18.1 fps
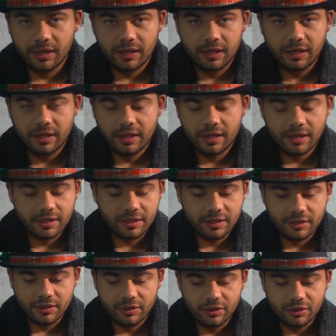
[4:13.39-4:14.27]

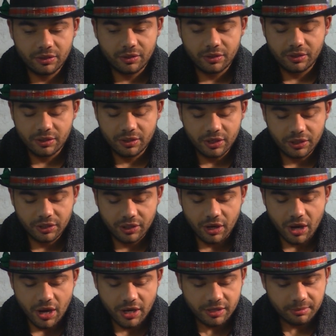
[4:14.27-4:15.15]
It's such an
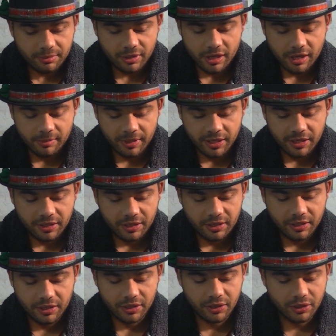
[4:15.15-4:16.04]
awesome comic.
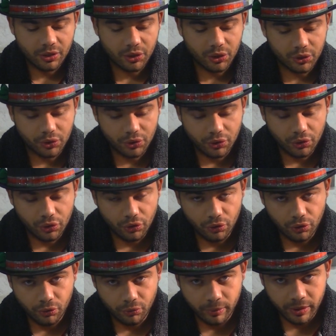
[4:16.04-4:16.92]

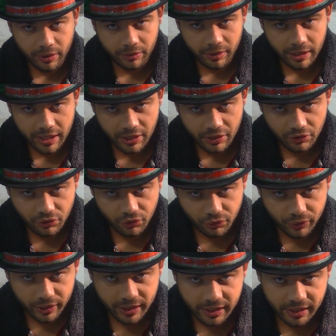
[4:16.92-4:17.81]
You will
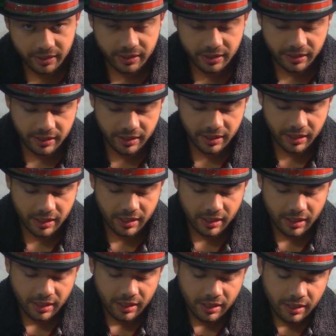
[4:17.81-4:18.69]
enjoy it.
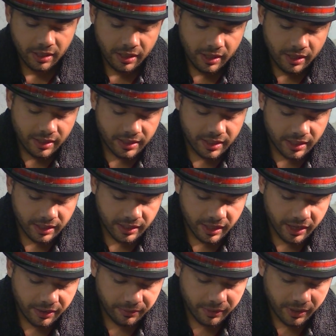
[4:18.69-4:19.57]
Second
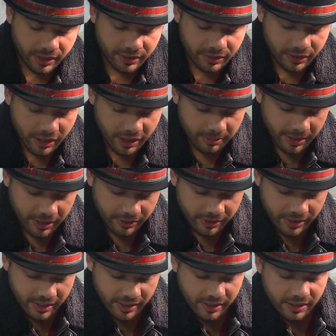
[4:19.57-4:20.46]
thing I want to talk
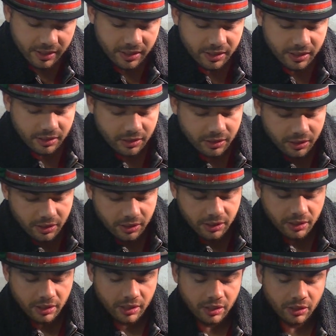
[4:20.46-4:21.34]
about is
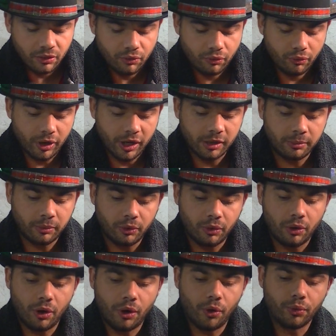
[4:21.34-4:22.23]
The
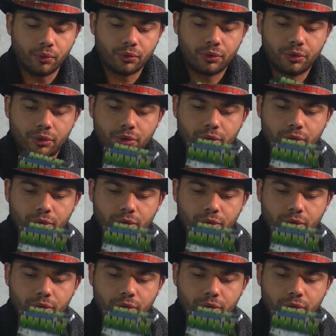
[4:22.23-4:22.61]
Incredible Hulk.